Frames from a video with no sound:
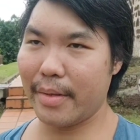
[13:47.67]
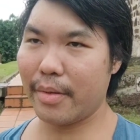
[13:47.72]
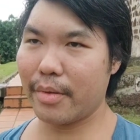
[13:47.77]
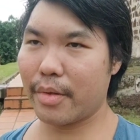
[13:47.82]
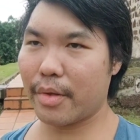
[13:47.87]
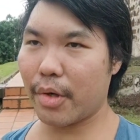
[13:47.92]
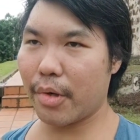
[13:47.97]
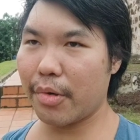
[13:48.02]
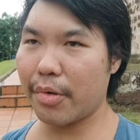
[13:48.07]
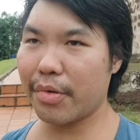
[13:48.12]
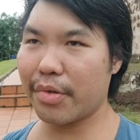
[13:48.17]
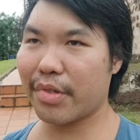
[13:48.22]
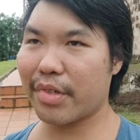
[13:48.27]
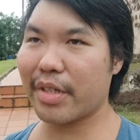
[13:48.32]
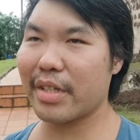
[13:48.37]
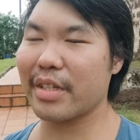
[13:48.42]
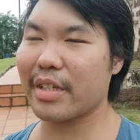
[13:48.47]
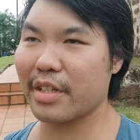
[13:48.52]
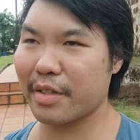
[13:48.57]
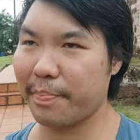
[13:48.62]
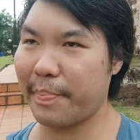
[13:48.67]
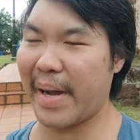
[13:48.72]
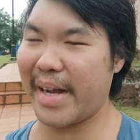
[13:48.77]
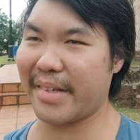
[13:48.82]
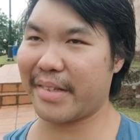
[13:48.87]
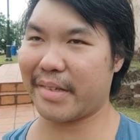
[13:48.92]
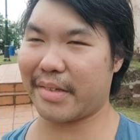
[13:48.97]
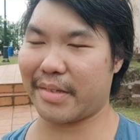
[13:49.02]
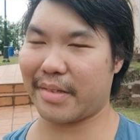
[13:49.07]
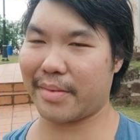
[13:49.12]
those
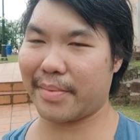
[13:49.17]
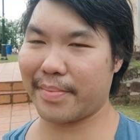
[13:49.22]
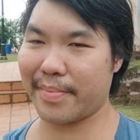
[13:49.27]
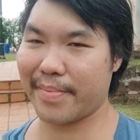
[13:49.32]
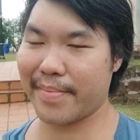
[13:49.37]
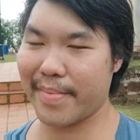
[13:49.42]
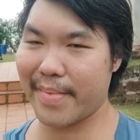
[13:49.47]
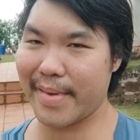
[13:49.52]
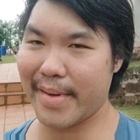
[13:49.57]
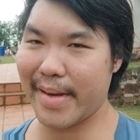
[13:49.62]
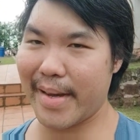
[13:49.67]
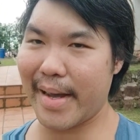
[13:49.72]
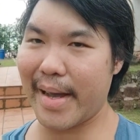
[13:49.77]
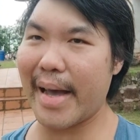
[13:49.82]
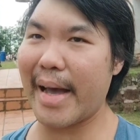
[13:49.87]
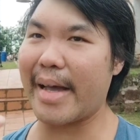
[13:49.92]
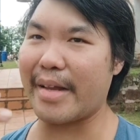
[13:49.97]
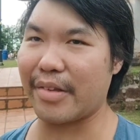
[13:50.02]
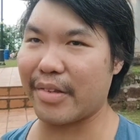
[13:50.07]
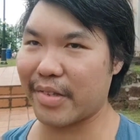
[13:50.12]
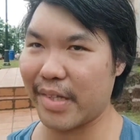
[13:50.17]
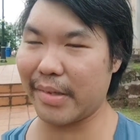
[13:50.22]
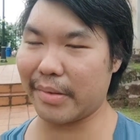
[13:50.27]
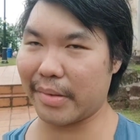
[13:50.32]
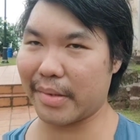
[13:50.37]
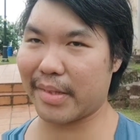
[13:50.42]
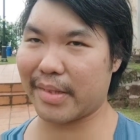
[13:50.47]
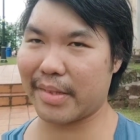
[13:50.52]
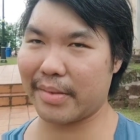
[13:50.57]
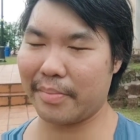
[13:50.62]
spices and
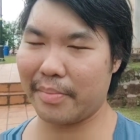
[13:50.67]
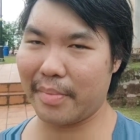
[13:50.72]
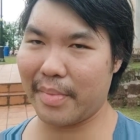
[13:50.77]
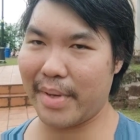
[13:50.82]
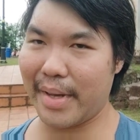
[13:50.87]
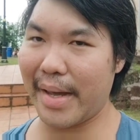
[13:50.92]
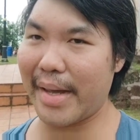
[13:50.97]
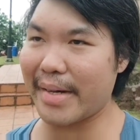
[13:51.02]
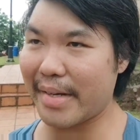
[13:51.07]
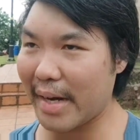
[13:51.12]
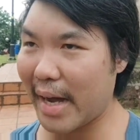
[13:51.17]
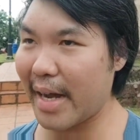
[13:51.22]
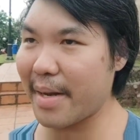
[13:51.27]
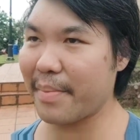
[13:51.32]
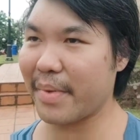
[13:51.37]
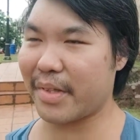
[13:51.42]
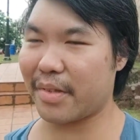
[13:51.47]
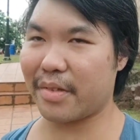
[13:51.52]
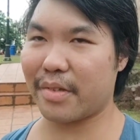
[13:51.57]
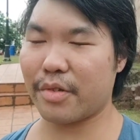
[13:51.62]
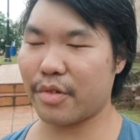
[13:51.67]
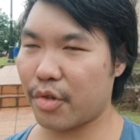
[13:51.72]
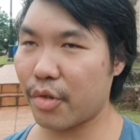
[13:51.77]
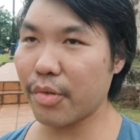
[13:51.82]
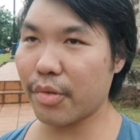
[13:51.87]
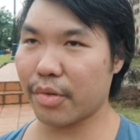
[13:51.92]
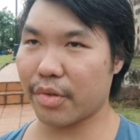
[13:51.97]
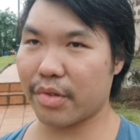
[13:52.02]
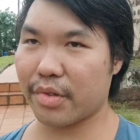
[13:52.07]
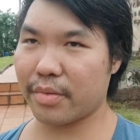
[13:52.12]
silks and diamonds and
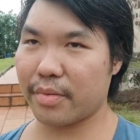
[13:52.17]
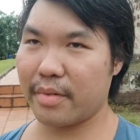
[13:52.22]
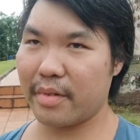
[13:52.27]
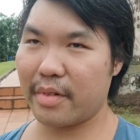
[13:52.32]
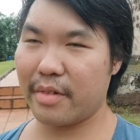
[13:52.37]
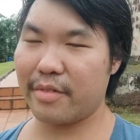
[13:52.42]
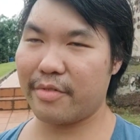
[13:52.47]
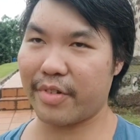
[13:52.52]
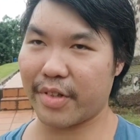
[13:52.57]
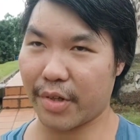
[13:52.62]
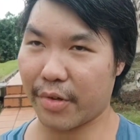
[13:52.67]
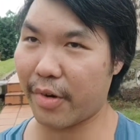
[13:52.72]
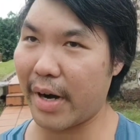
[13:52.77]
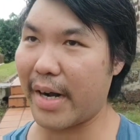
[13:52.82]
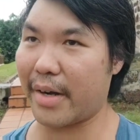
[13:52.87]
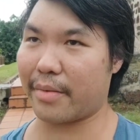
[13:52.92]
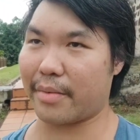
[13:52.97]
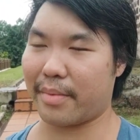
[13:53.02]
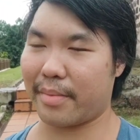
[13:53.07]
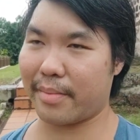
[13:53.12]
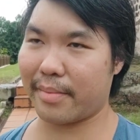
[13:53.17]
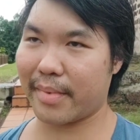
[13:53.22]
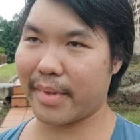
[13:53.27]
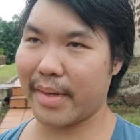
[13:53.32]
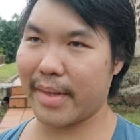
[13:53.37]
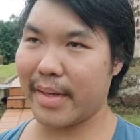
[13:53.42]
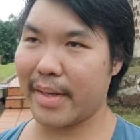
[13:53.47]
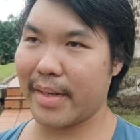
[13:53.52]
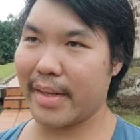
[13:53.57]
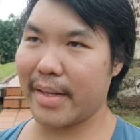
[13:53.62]
jewels for the crown.
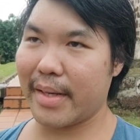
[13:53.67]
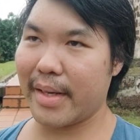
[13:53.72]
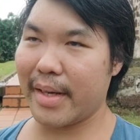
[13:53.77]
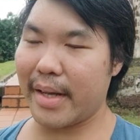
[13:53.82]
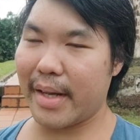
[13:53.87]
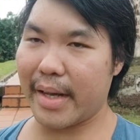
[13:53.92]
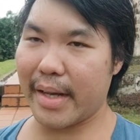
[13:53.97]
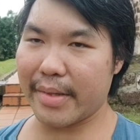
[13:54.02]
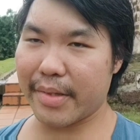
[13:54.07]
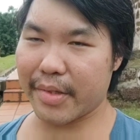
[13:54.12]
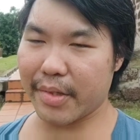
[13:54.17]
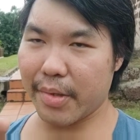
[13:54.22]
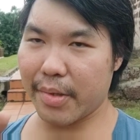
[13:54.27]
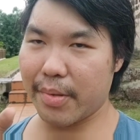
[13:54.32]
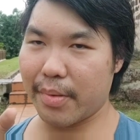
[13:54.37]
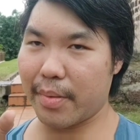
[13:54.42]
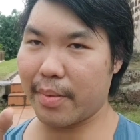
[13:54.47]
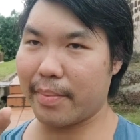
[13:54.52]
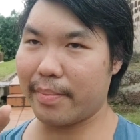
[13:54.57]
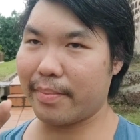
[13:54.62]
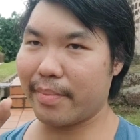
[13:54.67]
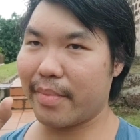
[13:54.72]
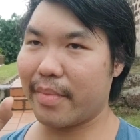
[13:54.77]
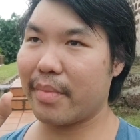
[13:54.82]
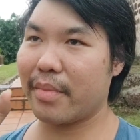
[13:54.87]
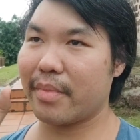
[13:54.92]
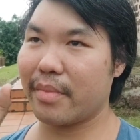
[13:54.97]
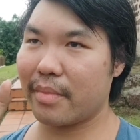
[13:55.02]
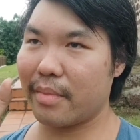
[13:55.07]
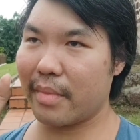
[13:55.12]
And so
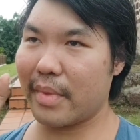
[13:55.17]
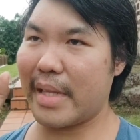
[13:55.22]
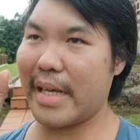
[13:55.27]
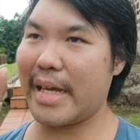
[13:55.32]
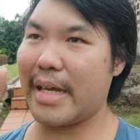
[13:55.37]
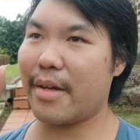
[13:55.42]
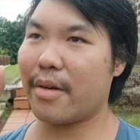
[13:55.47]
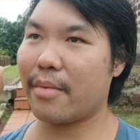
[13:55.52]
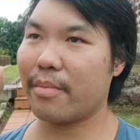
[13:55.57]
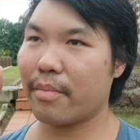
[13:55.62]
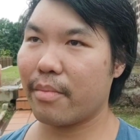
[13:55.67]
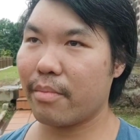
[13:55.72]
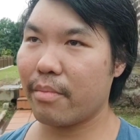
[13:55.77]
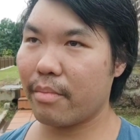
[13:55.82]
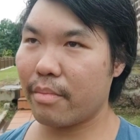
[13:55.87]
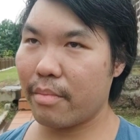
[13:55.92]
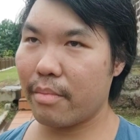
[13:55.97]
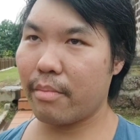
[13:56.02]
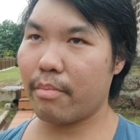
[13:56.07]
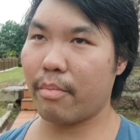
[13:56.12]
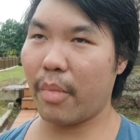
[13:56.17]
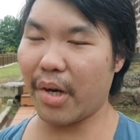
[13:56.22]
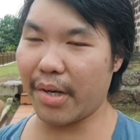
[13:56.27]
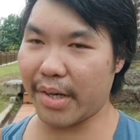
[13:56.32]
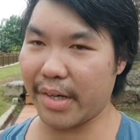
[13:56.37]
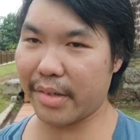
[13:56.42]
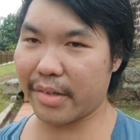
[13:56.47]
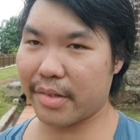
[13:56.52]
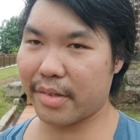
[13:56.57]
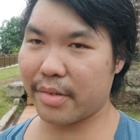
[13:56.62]
the
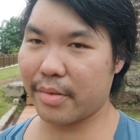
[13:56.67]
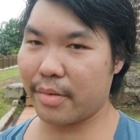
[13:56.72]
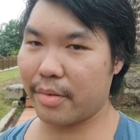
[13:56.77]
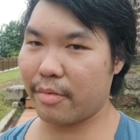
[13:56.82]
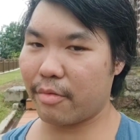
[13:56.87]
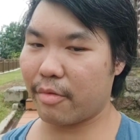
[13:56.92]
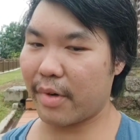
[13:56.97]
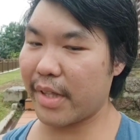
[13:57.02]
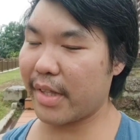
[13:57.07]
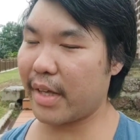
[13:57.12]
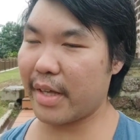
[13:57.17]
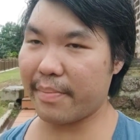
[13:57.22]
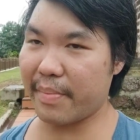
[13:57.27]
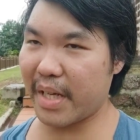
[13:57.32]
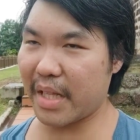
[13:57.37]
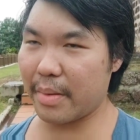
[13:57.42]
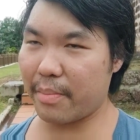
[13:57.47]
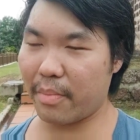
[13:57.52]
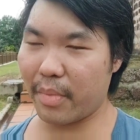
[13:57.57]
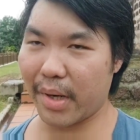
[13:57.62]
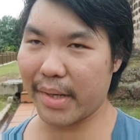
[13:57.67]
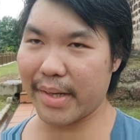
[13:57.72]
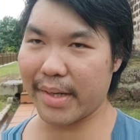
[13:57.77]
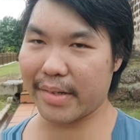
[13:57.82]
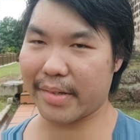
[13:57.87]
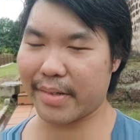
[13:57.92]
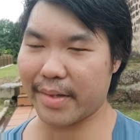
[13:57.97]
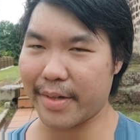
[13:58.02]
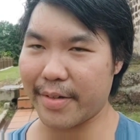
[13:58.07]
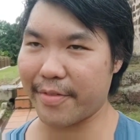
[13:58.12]
monarchs, whether it be the
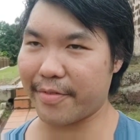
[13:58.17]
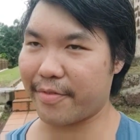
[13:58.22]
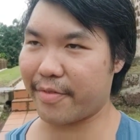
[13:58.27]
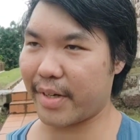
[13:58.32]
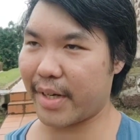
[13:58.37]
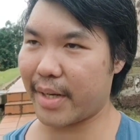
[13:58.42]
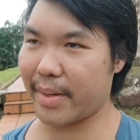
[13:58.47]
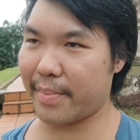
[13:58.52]
monarchs of